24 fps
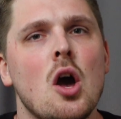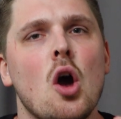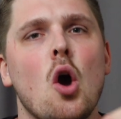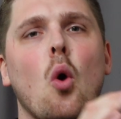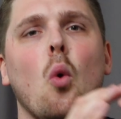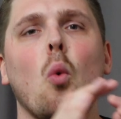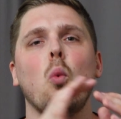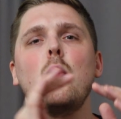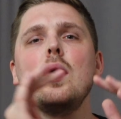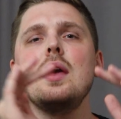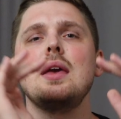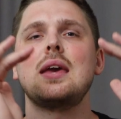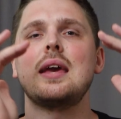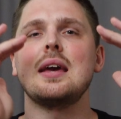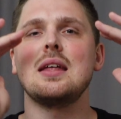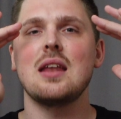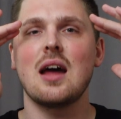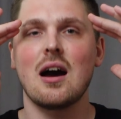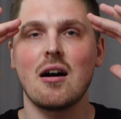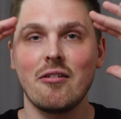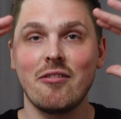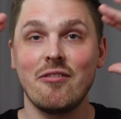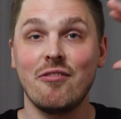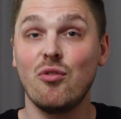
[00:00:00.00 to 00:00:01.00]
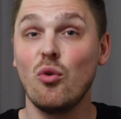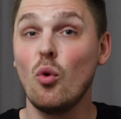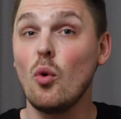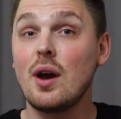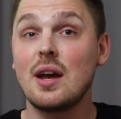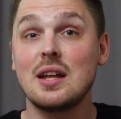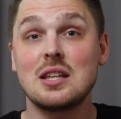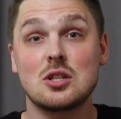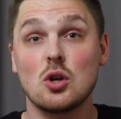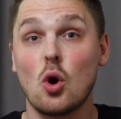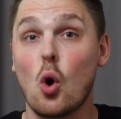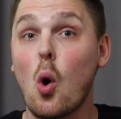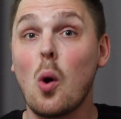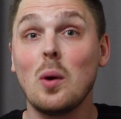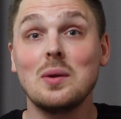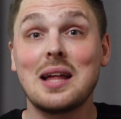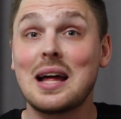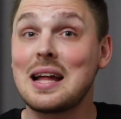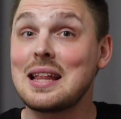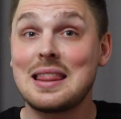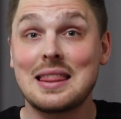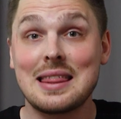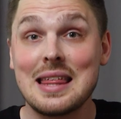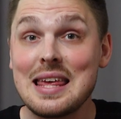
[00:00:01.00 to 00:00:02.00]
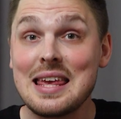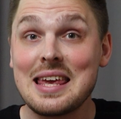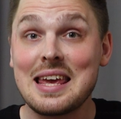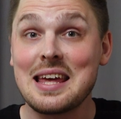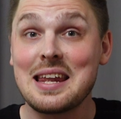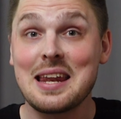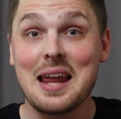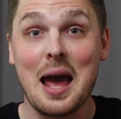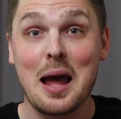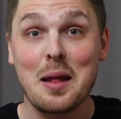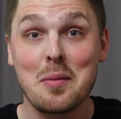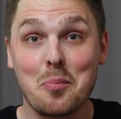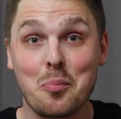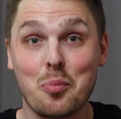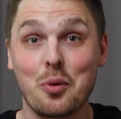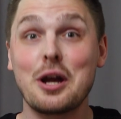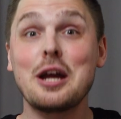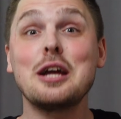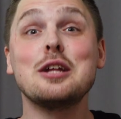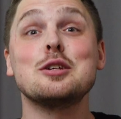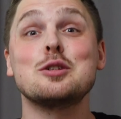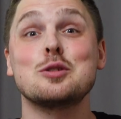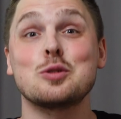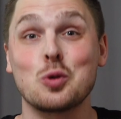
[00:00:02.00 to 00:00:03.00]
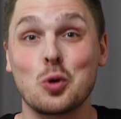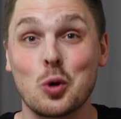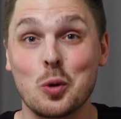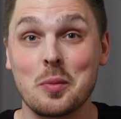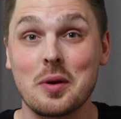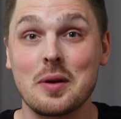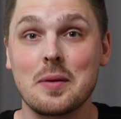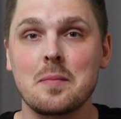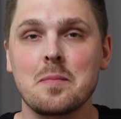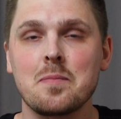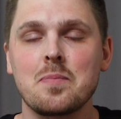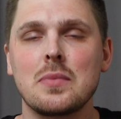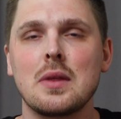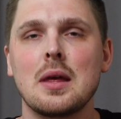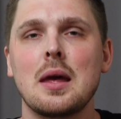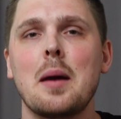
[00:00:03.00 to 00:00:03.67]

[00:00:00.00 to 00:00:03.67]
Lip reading: We can avoid all that thinking and brainstorming